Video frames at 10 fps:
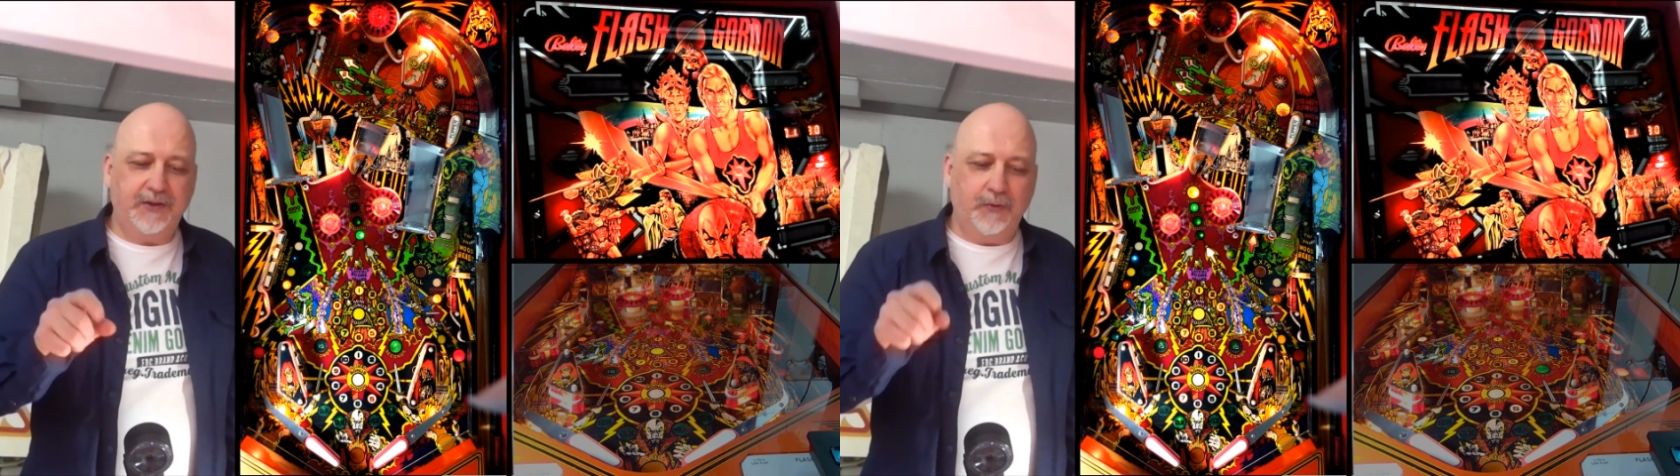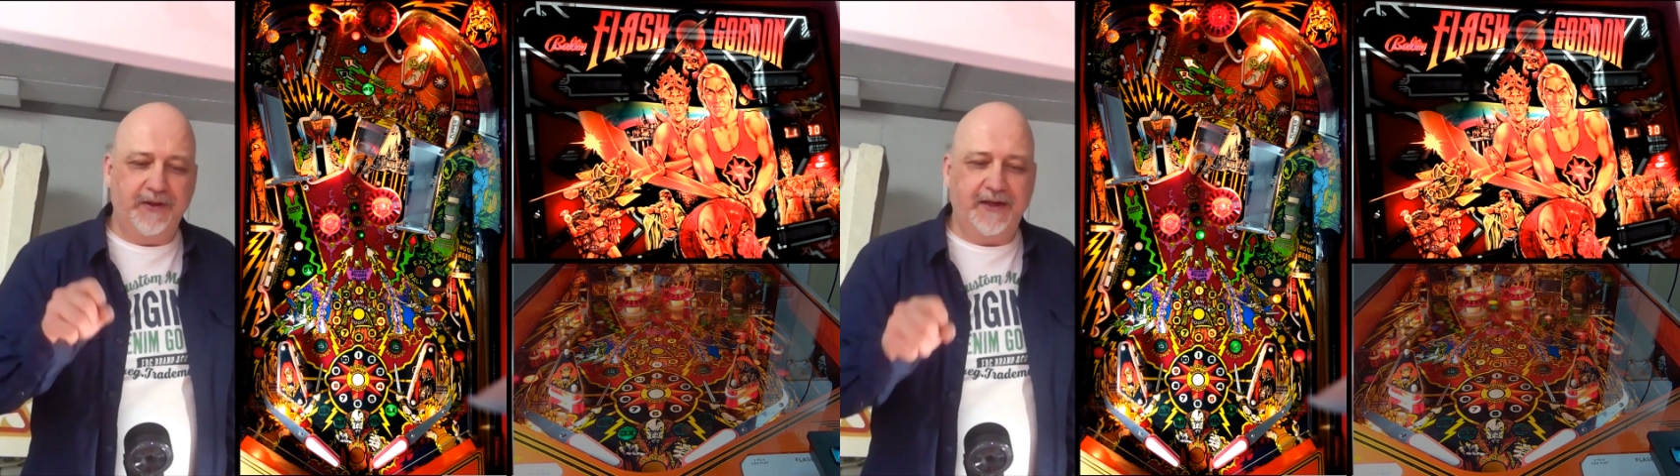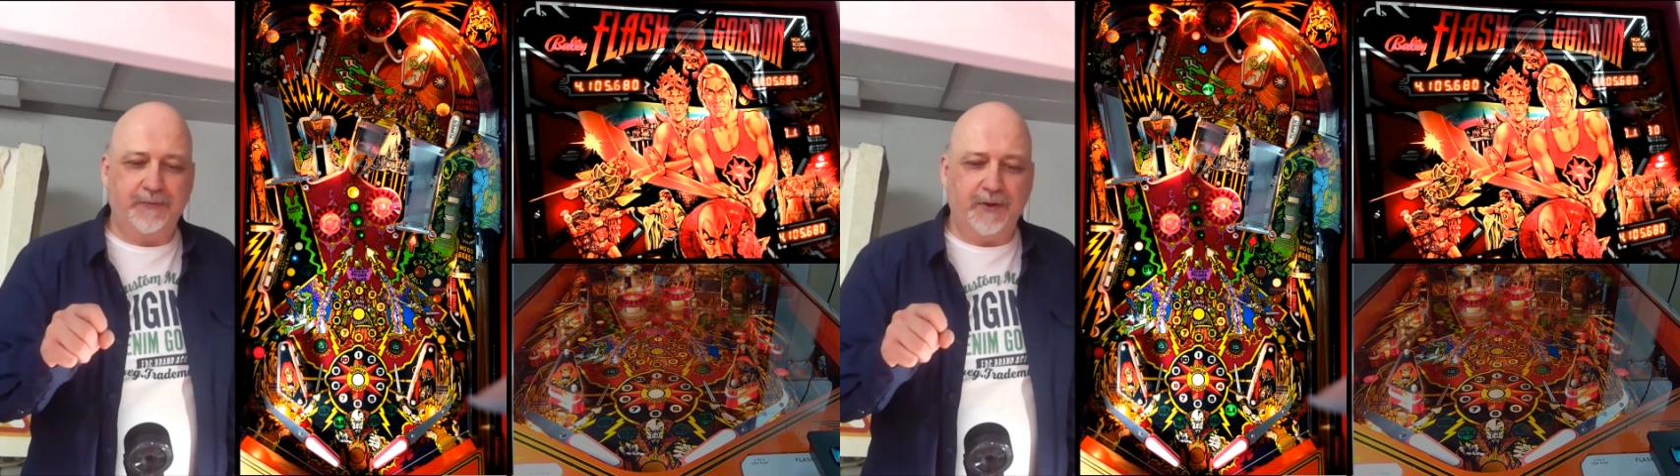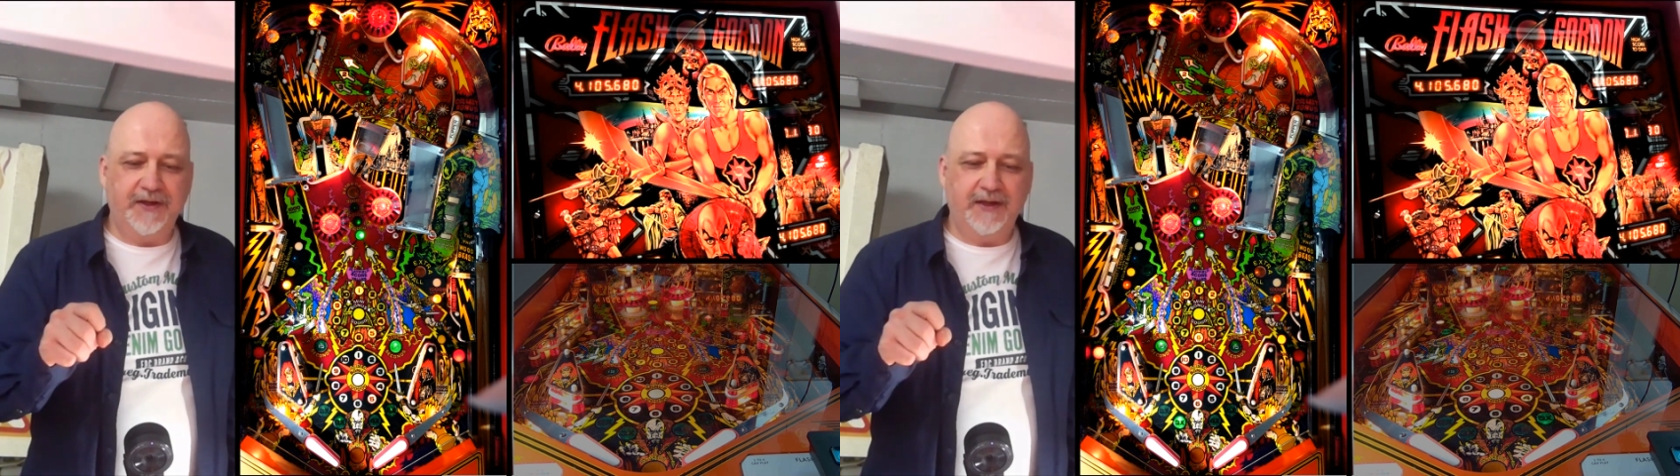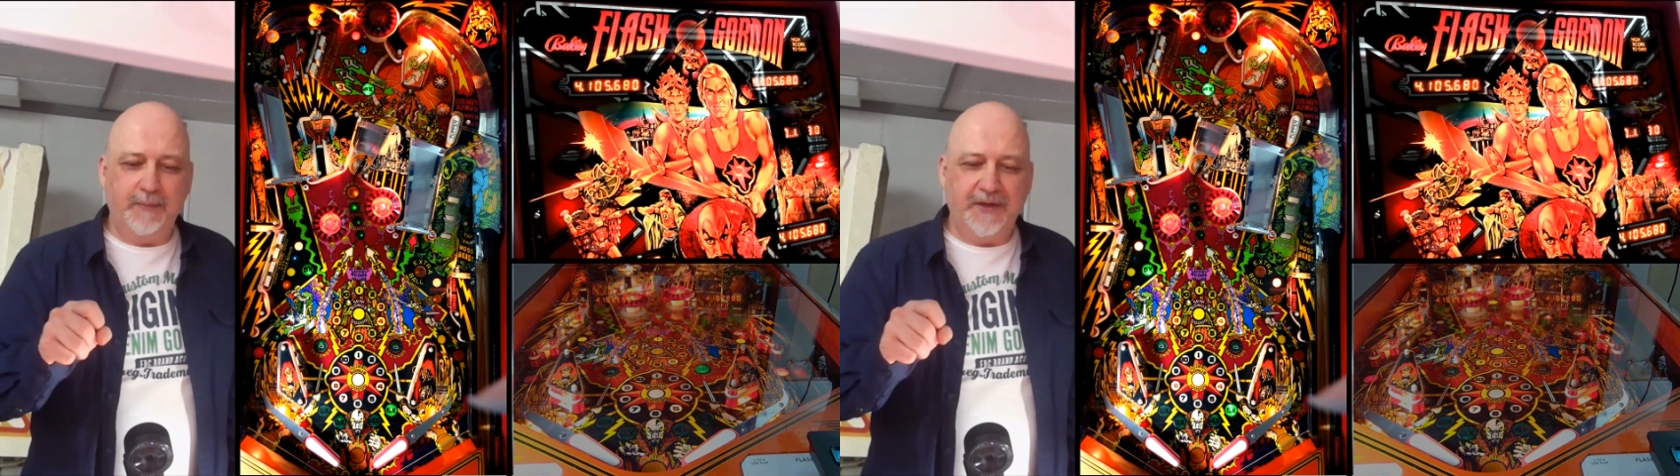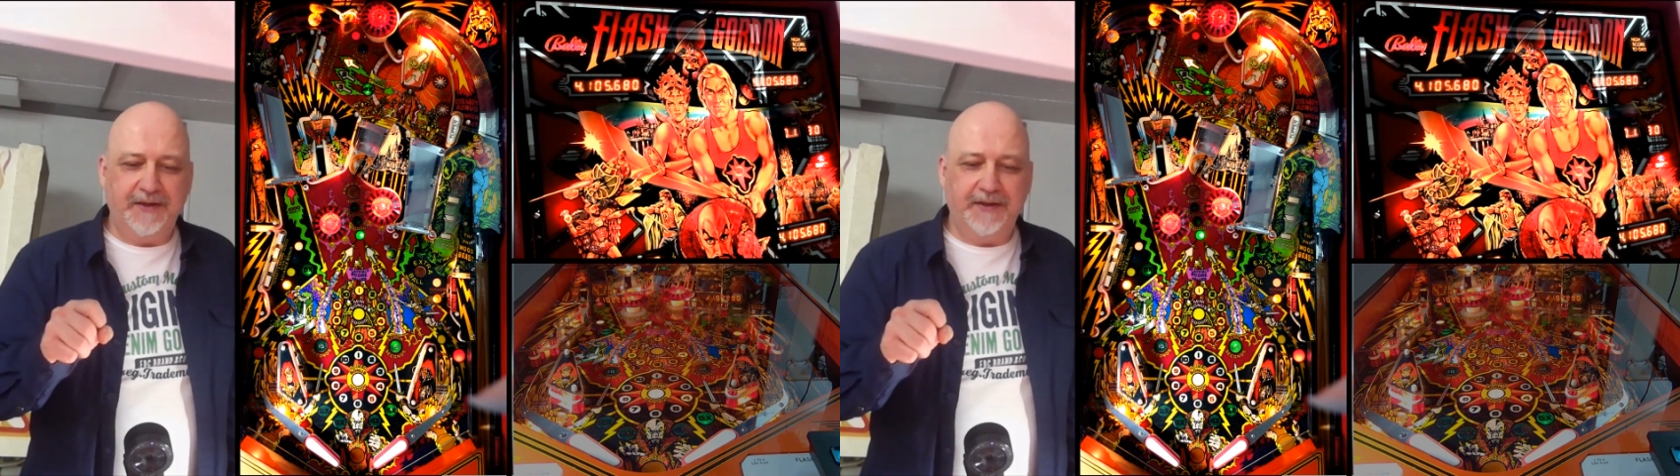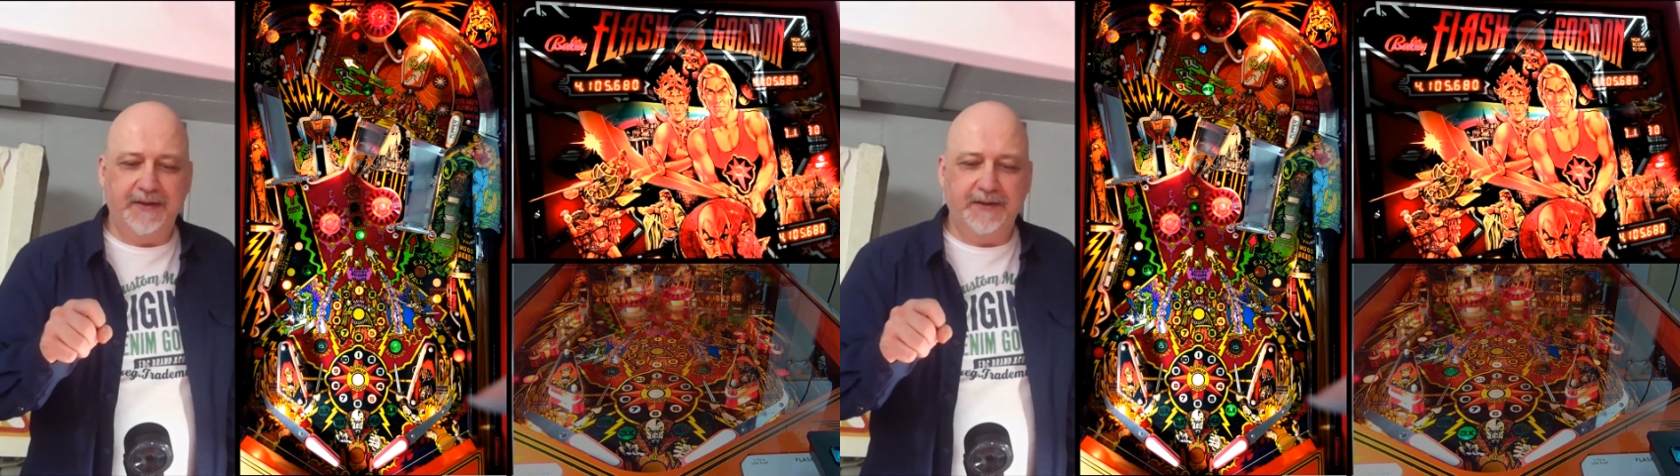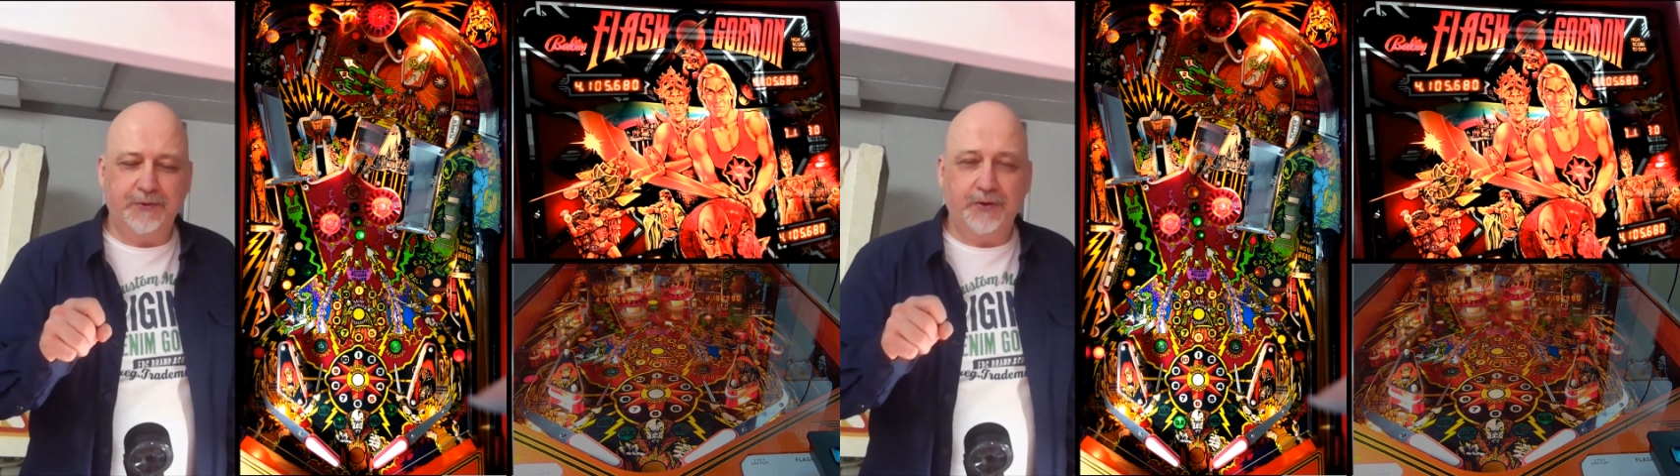early electronic I made a
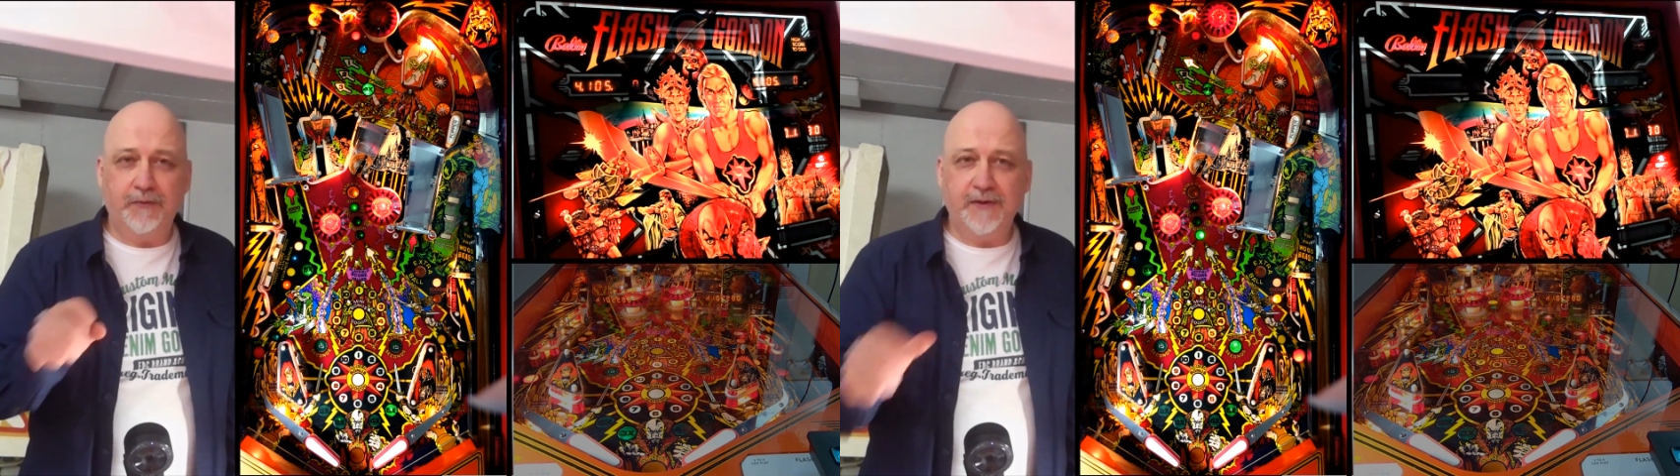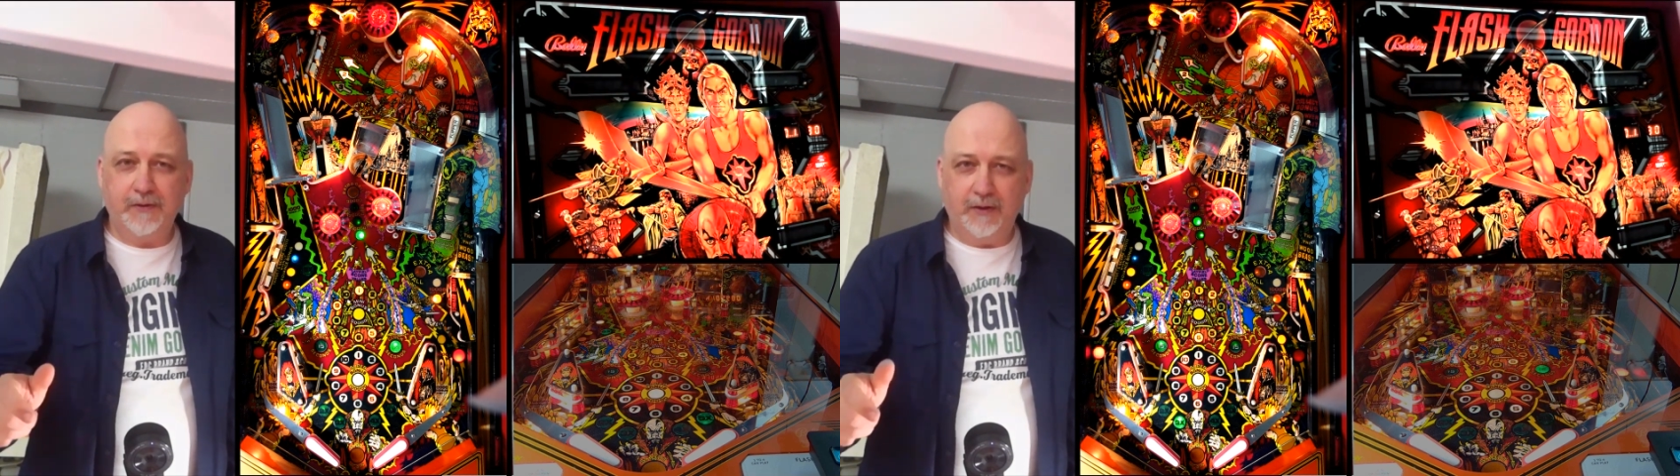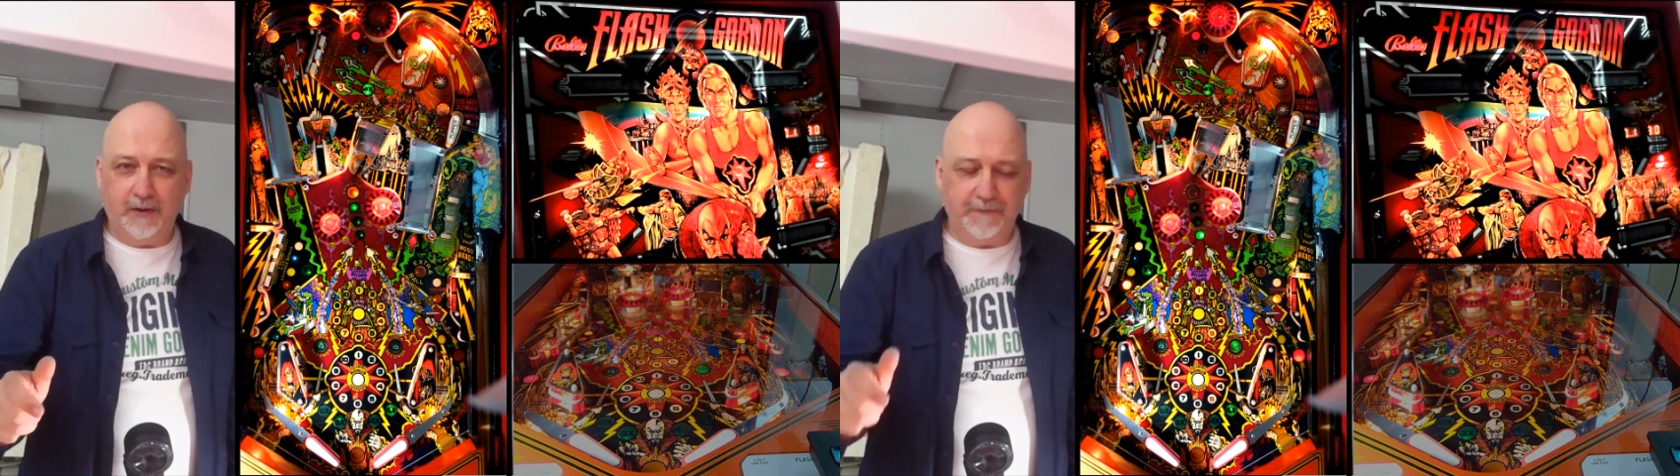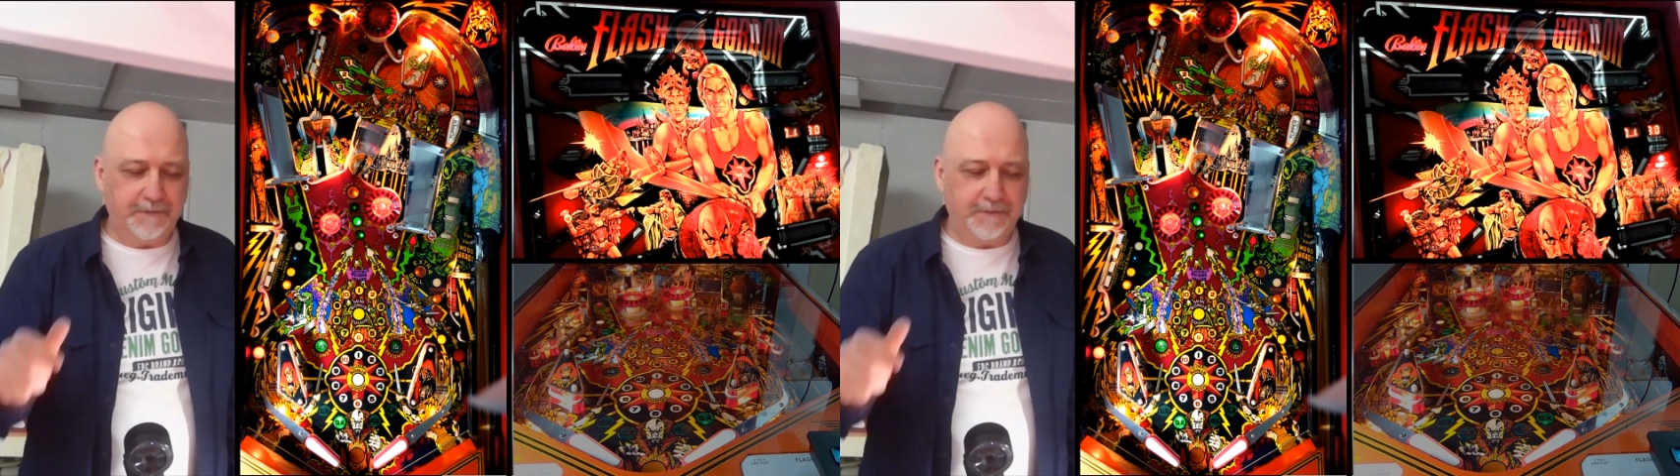tutorial of,